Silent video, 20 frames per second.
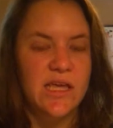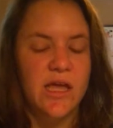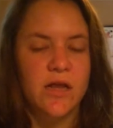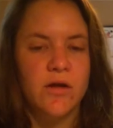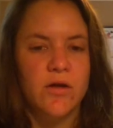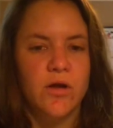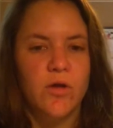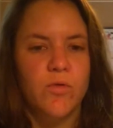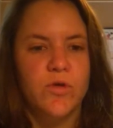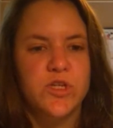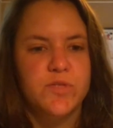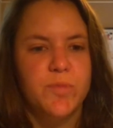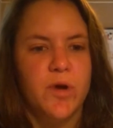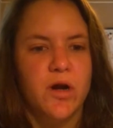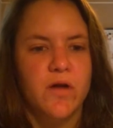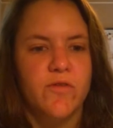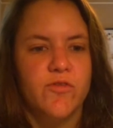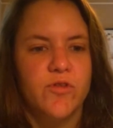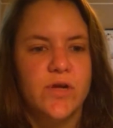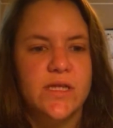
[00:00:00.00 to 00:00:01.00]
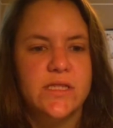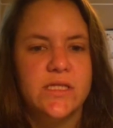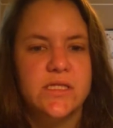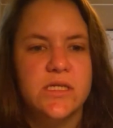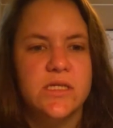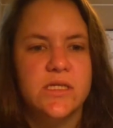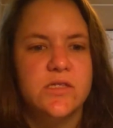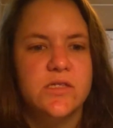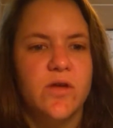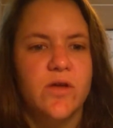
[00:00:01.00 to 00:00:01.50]
I don't know which part of Crete this
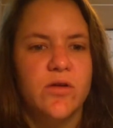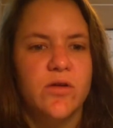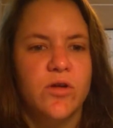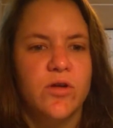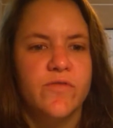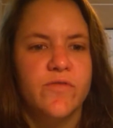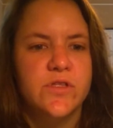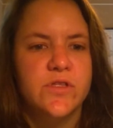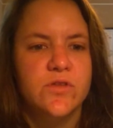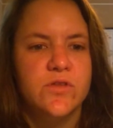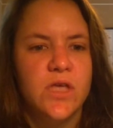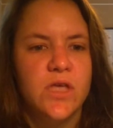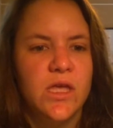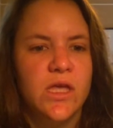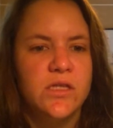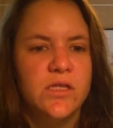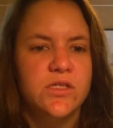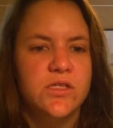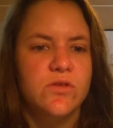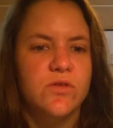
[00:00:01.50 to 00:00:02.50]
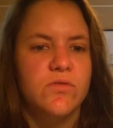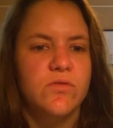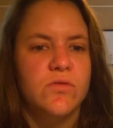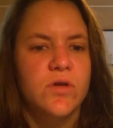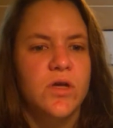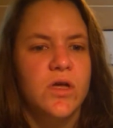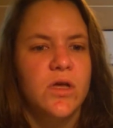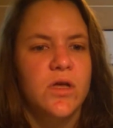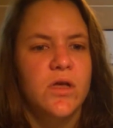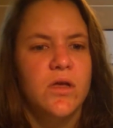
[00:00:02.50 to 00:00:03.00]
is, so I don't know if it's looking into
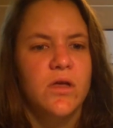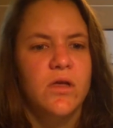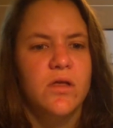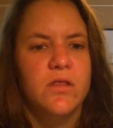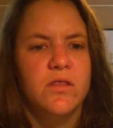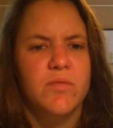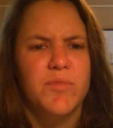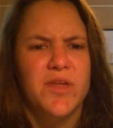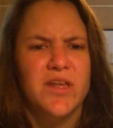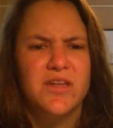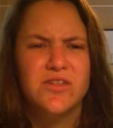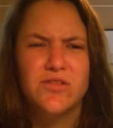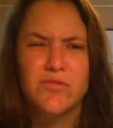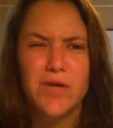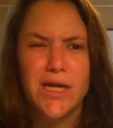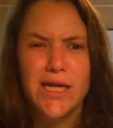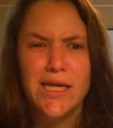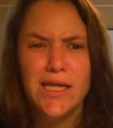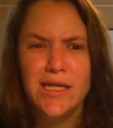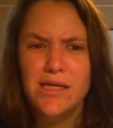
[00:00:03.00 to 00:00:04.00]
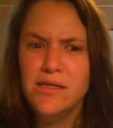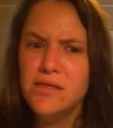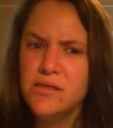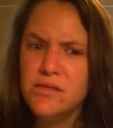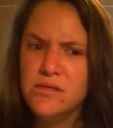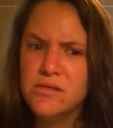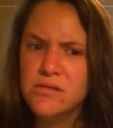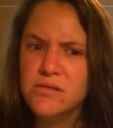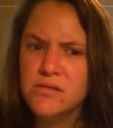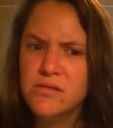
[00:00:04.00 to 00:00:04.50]
the Mediterranean.
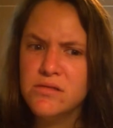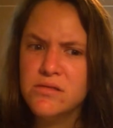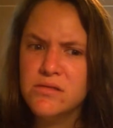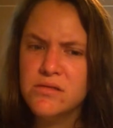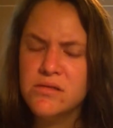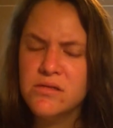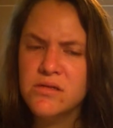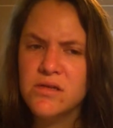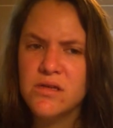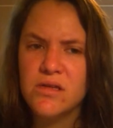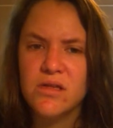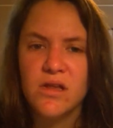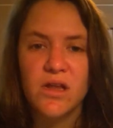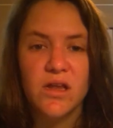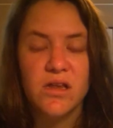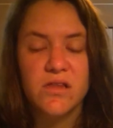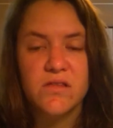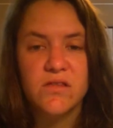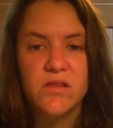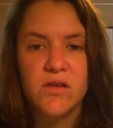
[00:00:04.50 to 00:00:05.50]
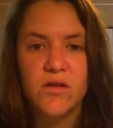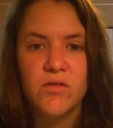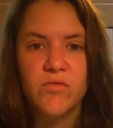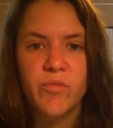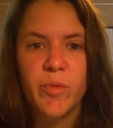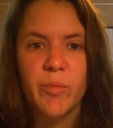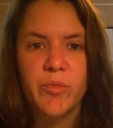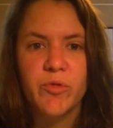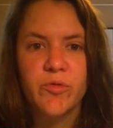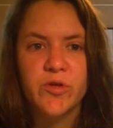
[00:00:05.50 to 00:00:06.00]
Honestly, I don't
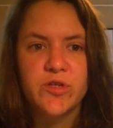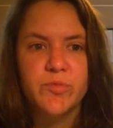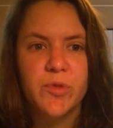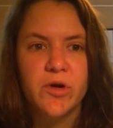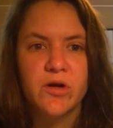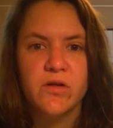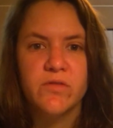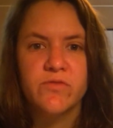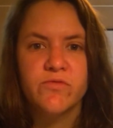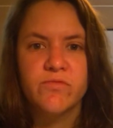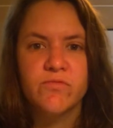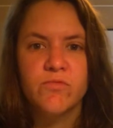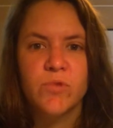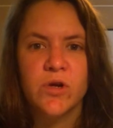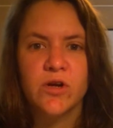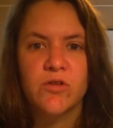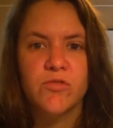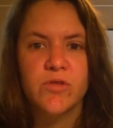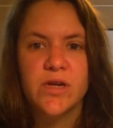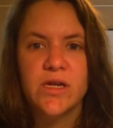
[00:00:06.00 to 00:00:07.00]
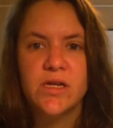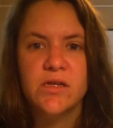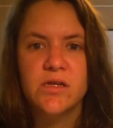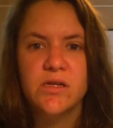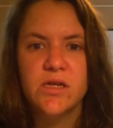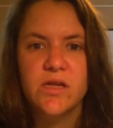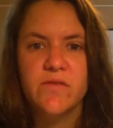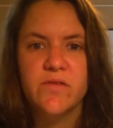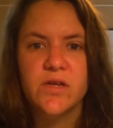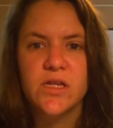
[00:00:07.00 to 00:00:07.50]
remember which part of where Crete
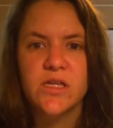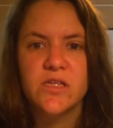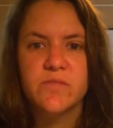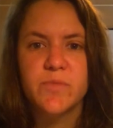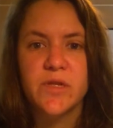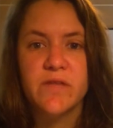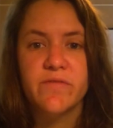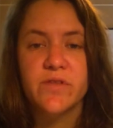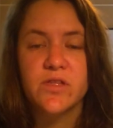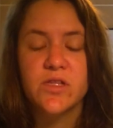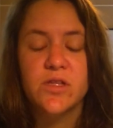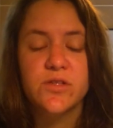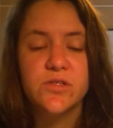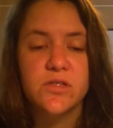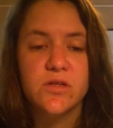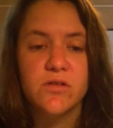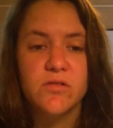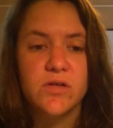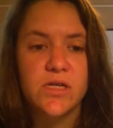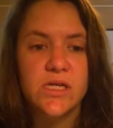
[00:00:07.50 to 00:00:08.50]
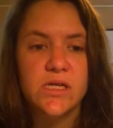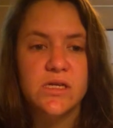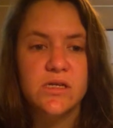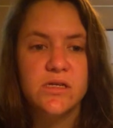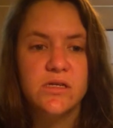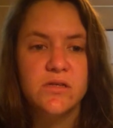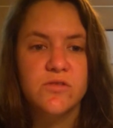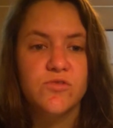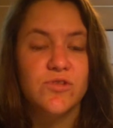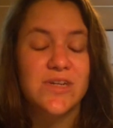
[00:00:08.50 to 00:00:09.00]
even is, but if it's close to
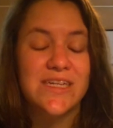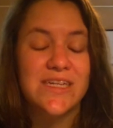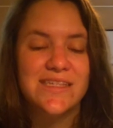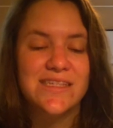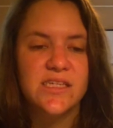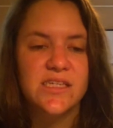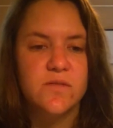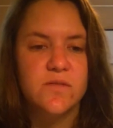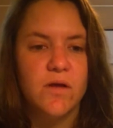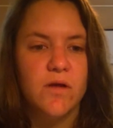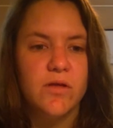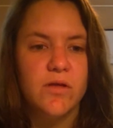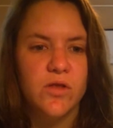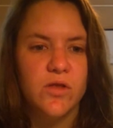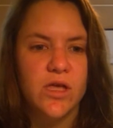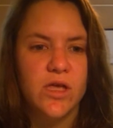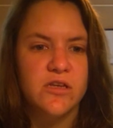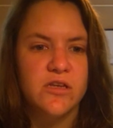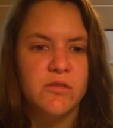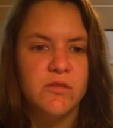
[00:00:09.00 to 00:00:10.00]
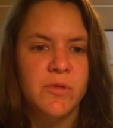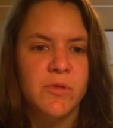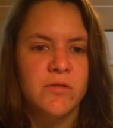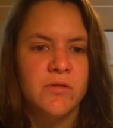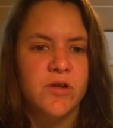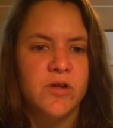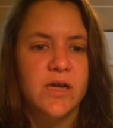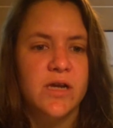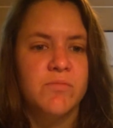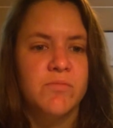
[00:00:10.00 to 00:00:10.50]
Greece, it's probably looking into
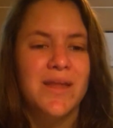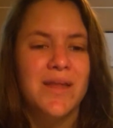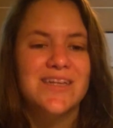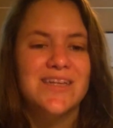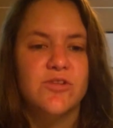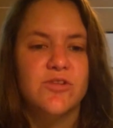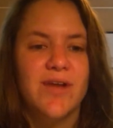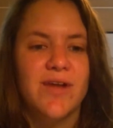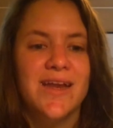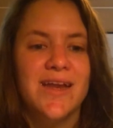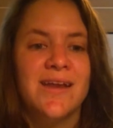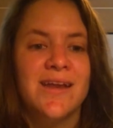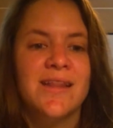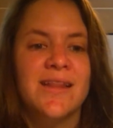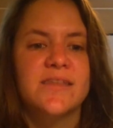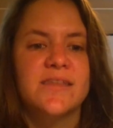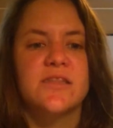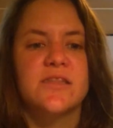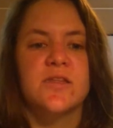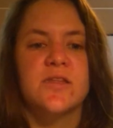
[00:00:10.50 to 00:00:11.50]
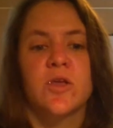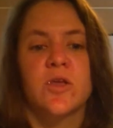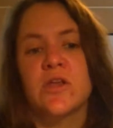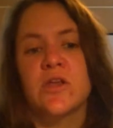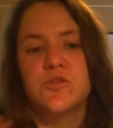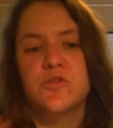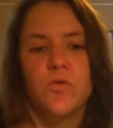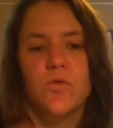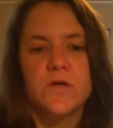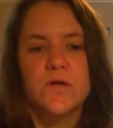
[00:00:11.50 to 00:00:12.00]
the Mediterranean, unless it's looking
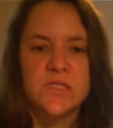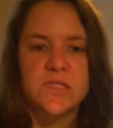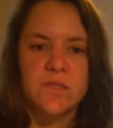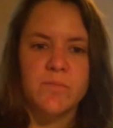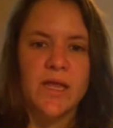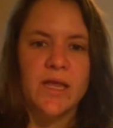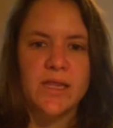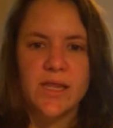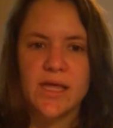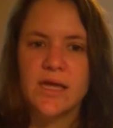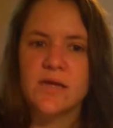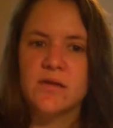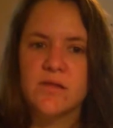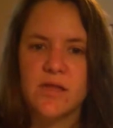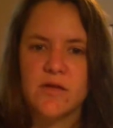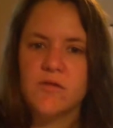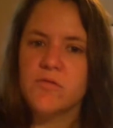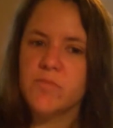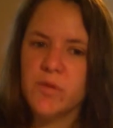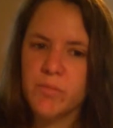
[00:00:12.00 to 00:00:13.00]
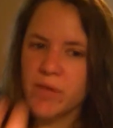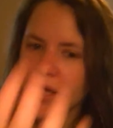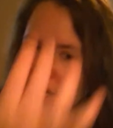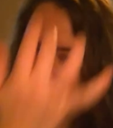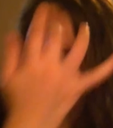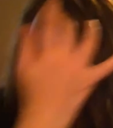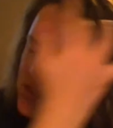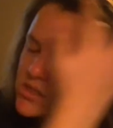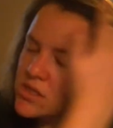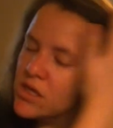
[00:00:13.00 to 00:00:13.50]
towards the mainland. That would be my
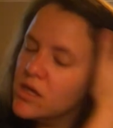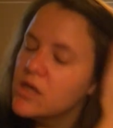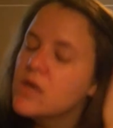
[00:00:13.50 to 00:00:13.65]
guess.